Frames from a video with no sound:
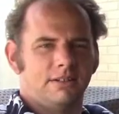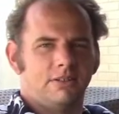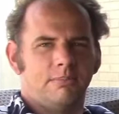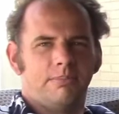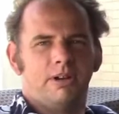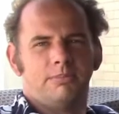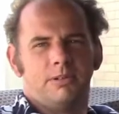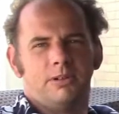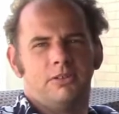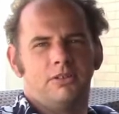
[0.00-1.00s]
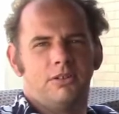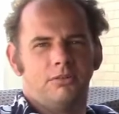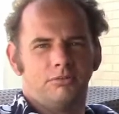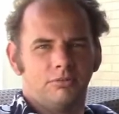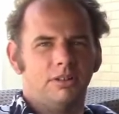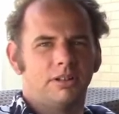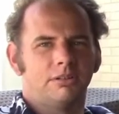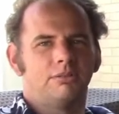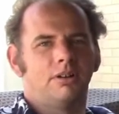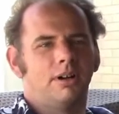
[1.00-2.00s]
The bumpers are really
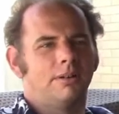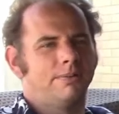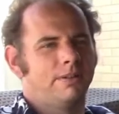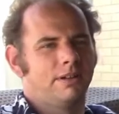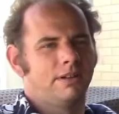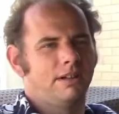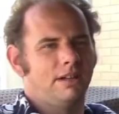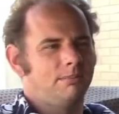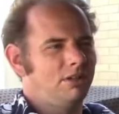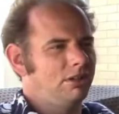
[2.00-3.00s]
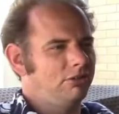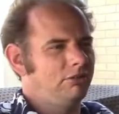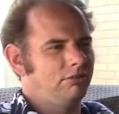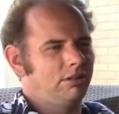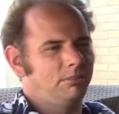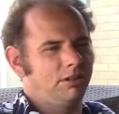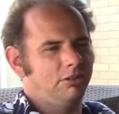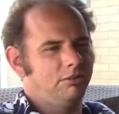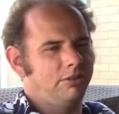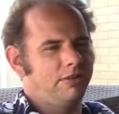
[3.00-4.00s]
rough. I'm not sure what I'm going to
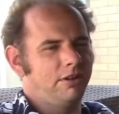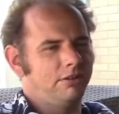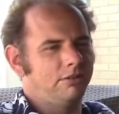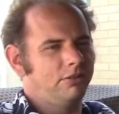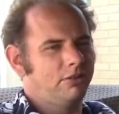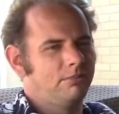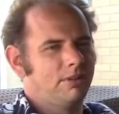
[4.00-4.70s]
do with those.